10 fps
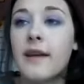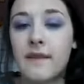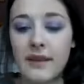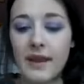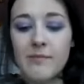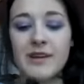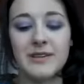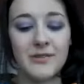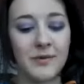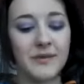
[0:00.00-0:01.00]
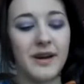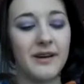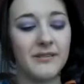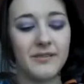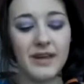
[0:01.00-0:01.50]
and the name has rubbed
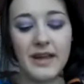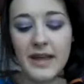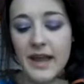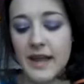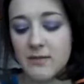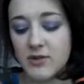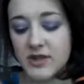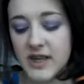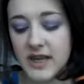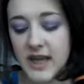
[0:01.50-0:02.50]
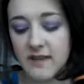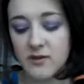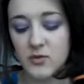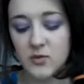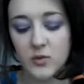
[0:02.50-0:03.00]
off. And I'm just taking
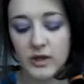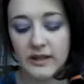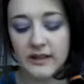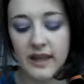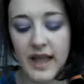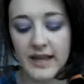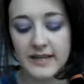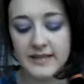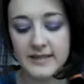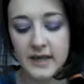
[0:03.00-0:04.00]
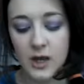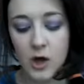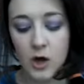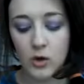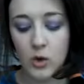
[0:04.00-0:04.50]
this really light,
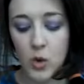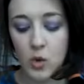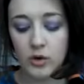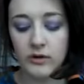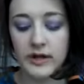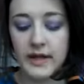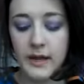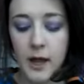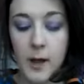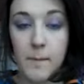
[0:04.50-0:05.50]
corally